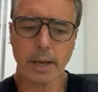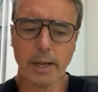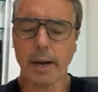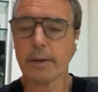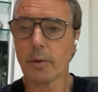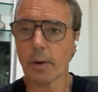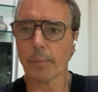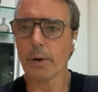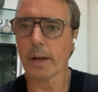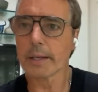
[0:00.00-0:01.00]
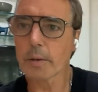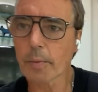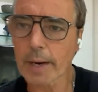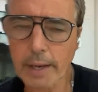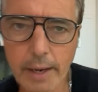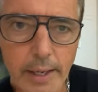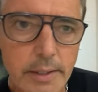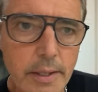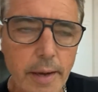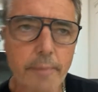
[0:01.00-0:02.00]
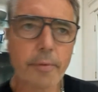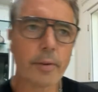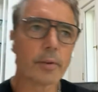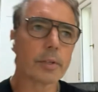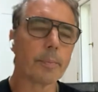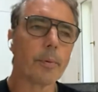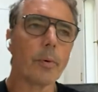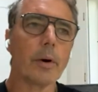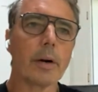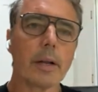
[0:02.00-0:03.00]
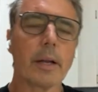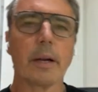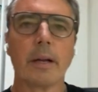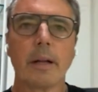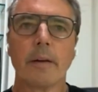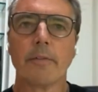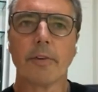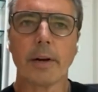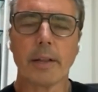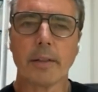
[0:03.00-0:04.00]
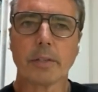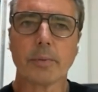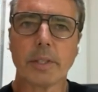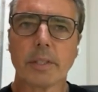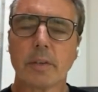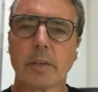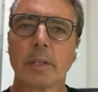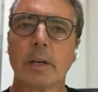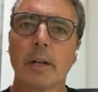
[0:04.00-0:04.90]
and I would like to recognize them for their support in funding this research.